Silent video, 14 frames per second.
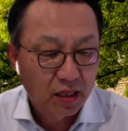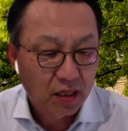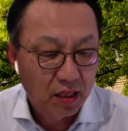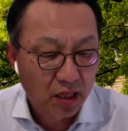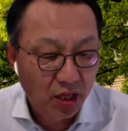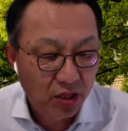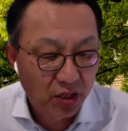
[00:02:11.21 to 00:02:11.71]

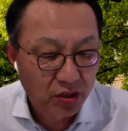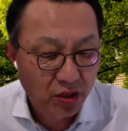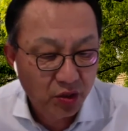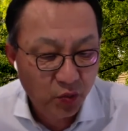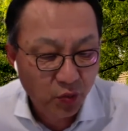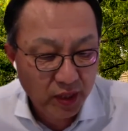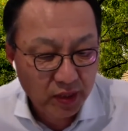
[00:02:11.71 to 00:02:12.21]
learned
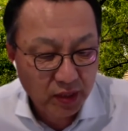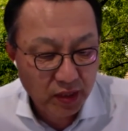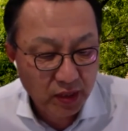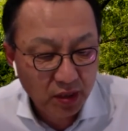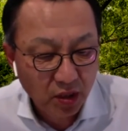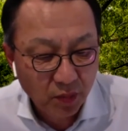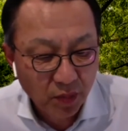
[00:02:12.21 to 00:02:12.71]
a great
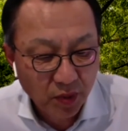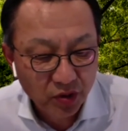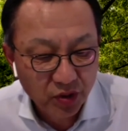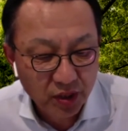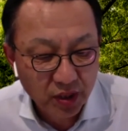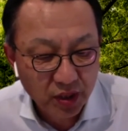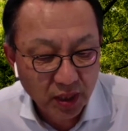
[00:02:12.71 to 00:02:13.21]
deal
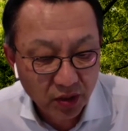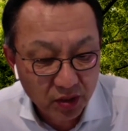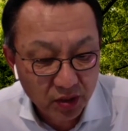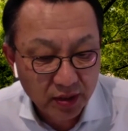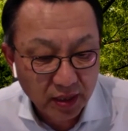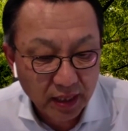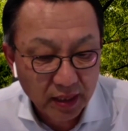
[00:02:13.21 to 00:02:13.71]
about the
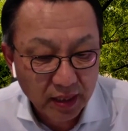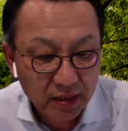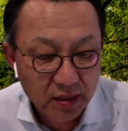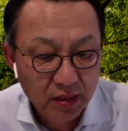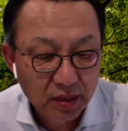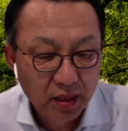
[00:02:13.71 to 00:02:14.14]
other side